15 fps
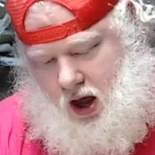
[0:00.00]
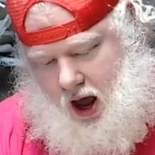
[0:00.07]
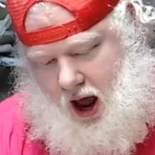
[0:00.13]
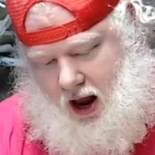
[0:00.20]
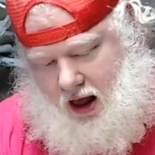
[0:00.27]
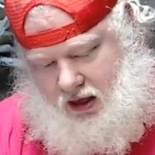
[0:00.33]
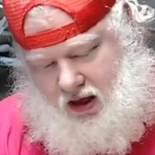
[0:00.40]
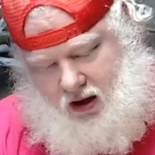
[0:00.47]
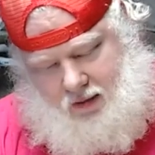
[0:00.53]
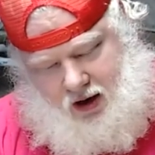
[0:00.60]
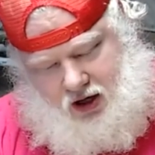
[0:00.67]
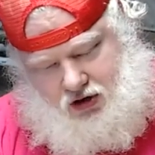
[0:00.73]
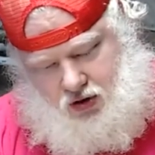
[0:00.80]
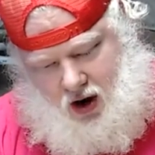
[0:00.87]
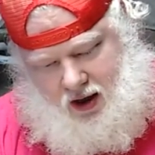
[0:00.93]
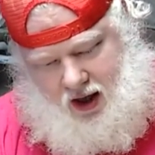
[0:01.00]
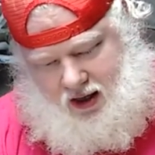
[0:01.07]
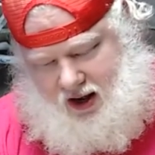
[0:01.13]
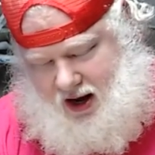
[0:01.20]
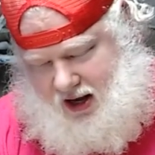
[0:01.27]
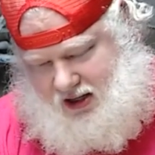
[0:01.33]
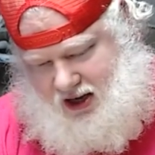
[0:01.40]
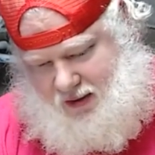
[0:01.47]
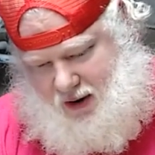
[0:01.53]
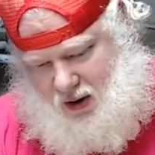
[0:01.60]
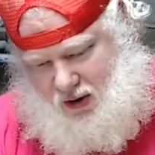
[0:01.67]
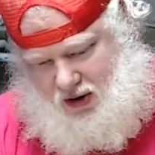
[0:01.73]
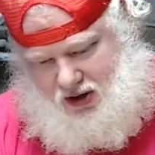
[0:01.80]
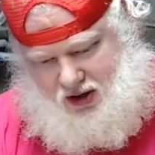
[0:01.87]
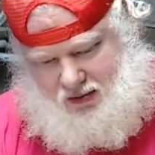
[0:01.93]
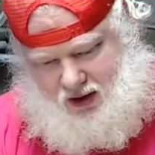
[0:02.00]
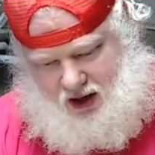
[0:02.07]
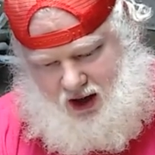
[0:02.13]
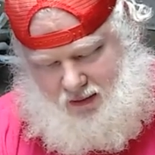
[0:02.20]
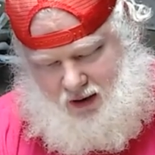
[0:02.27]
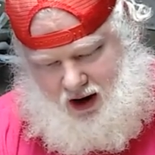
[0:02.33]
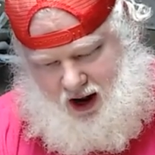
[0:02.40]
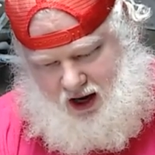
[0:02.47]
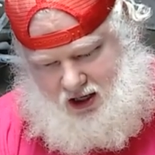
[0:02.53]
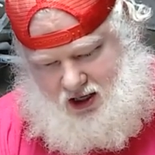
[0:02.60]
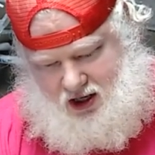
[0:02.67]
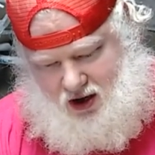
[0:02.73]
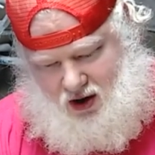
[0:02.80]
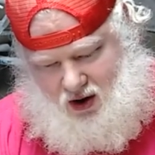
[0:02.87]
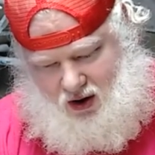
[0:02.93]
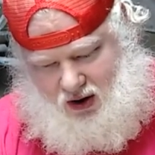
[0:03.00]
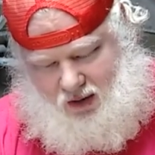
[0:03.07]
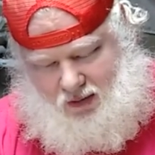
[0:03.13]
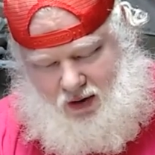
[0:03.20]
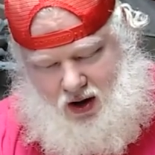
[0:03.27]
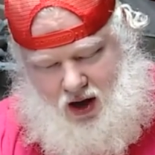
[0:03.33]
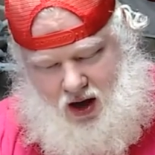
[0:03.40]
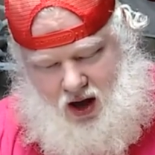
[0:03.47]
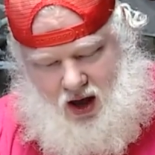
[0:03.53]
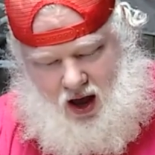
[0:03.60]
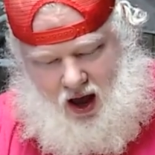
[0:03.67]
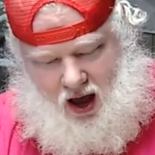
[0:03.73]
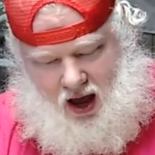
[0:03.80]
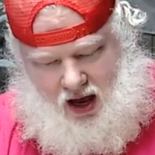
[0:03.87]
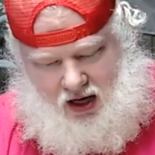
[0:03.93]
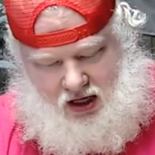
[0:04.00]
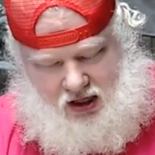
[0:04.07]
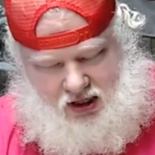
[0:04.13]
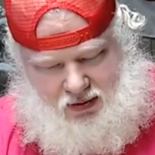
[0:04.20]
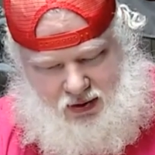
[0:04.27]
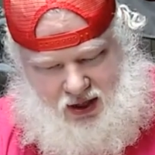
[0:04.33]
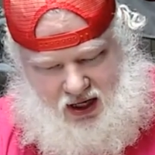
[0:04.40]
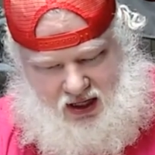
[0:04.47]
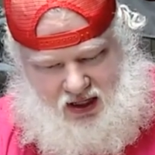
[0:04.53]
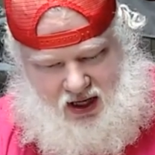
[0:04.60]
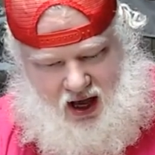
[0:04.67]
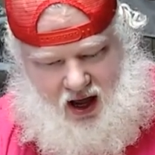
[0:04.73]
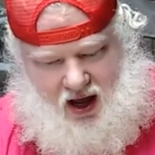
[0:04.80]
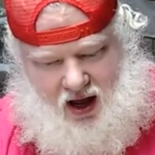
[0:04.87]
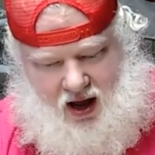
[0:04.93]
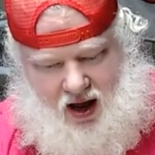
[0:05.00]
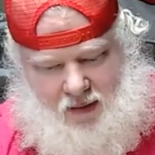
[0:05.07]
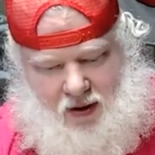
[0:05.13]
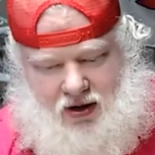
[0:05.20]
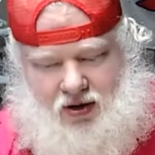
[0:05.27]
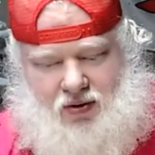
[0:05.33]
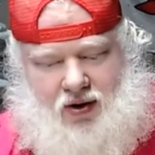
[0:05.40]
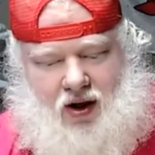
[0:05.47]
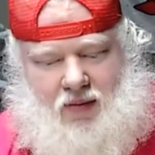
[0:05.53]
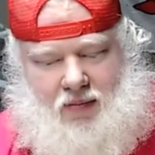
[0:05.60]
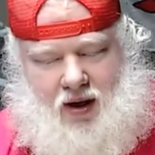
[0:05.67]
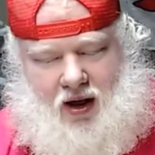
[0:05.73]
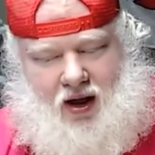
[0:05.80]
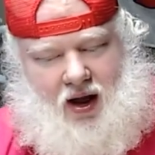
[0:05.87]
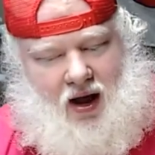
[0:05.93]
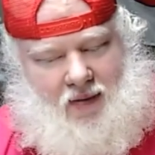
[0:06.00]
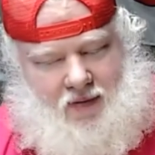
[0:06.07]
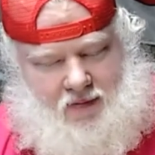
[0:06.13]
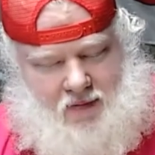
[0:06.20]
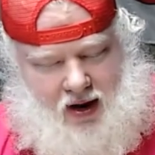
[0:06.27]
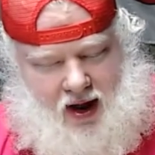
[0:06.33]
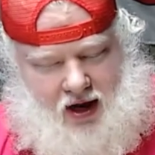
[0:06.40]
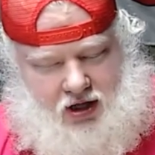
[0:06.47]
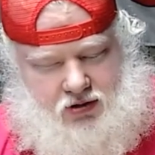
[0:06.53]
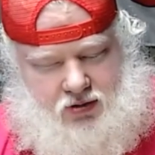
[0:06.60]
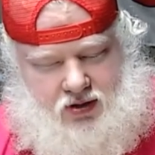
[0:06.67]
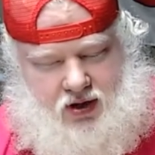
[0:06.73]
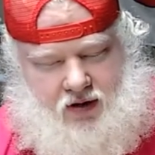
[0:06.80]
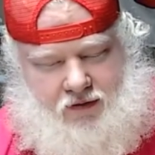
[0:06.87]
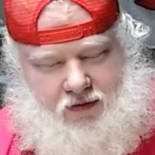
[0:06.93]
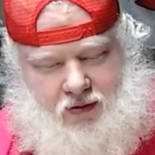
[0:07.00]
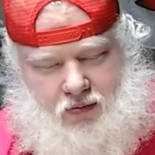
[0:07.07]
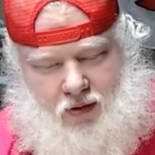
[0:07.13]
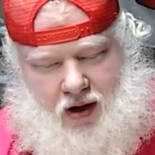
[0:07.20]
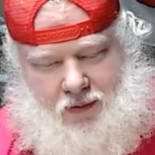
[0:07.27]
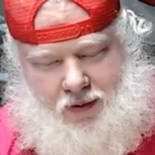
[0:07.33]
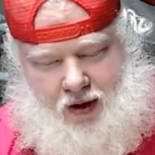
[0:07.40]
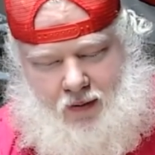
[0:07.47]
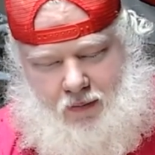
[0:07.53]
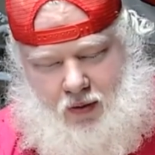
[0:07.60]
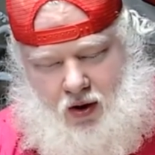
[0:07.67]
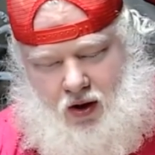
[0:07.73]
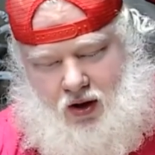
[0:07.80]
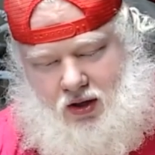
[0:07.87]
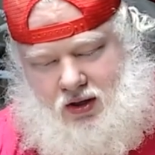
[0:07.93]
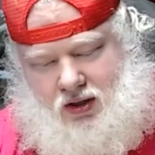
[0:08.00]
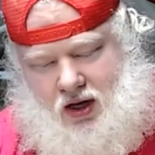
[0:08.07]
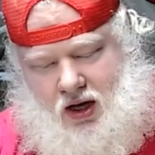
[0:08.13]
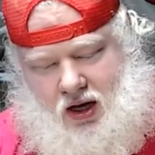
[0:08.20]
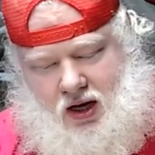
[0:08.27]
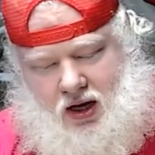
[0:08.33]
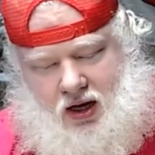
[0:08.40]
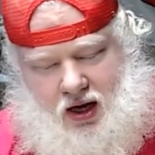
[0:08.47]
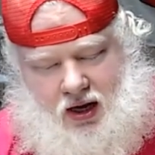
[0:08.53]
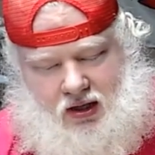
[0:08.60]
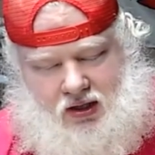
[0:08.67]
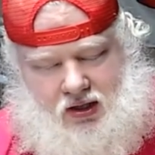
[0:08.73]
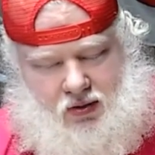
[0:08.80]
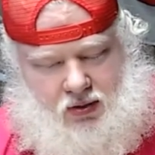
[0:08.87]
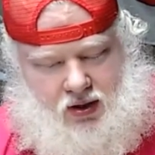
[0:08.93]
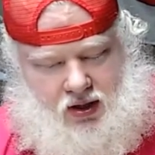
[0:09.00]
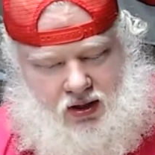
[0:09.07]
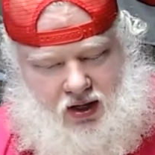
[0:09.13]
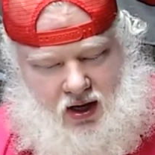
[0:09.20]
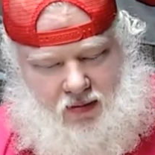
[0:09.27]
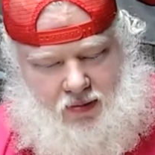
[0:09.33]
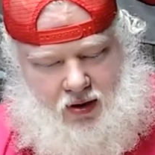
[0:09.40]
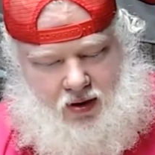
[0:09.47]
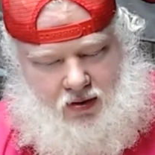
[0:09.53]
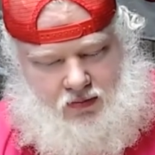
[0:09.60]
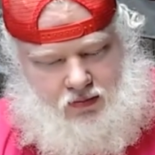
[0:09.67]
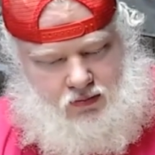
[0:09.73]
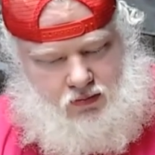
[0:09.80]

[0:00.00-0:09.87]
And I think I might try that the next time I order something. I might actually call them and just see what they say. I might do it on my on my actual cell phone while we unbox and see what they say about it.